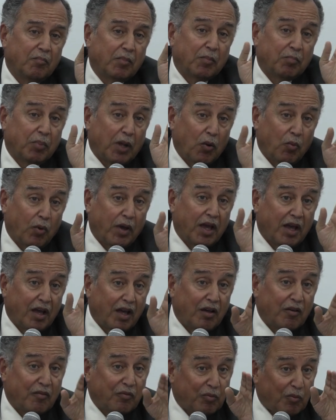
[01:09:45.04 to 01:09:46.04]
but by way
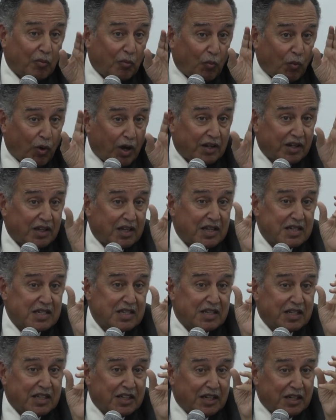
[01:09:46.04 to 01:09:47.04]
of what
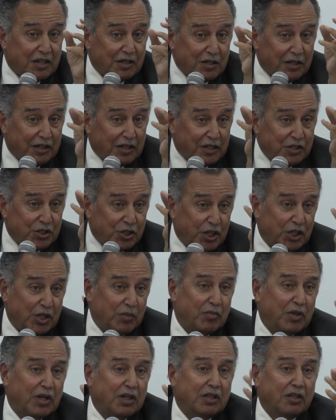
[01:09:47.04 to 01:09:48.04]
is the
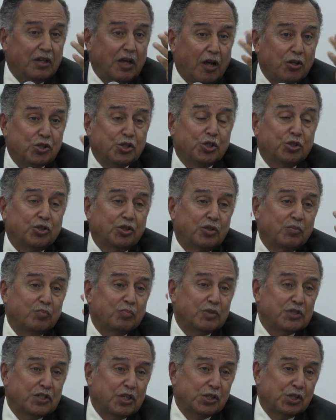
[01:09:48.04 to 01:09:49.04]
legitimate, logical
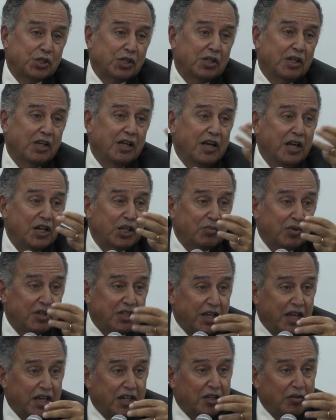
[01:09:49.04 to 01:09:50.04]
position to be
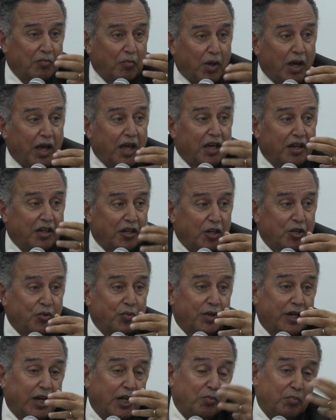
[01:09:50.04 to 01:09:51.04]
taken by a
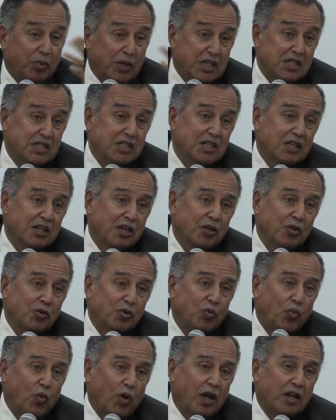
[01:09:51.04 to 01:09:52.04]
country at peace
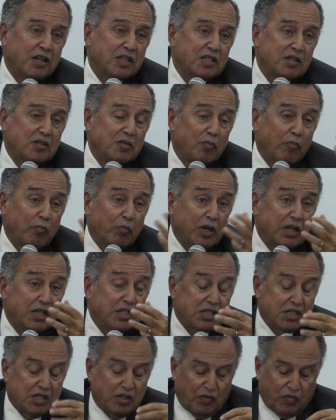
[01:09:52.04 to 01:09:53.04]
who wants
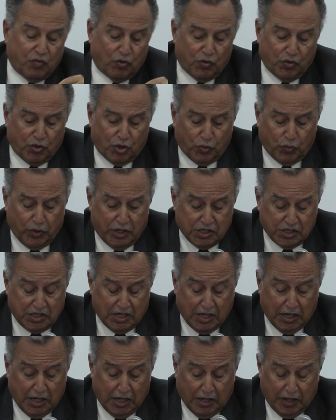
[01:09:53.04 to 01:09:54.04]
peace for the whole
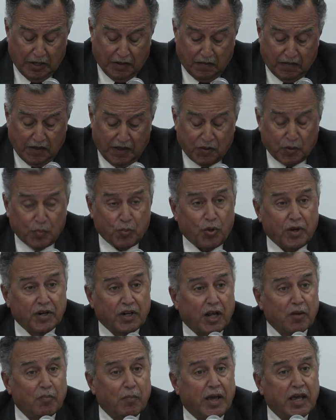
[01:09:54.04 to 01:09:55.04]
region. The other
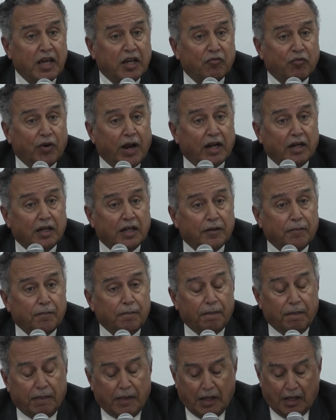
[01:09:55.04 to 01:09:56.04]
point I'd make, frankly,
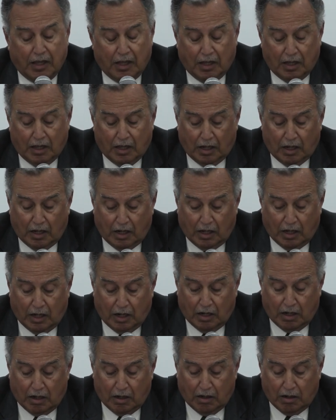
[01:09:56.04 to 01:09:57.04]

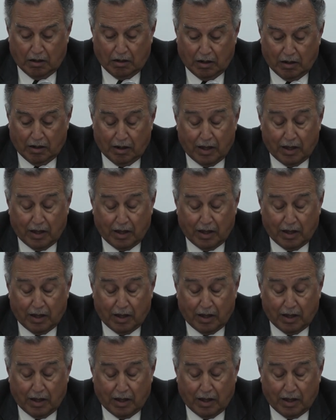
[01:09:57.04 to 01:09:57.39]
one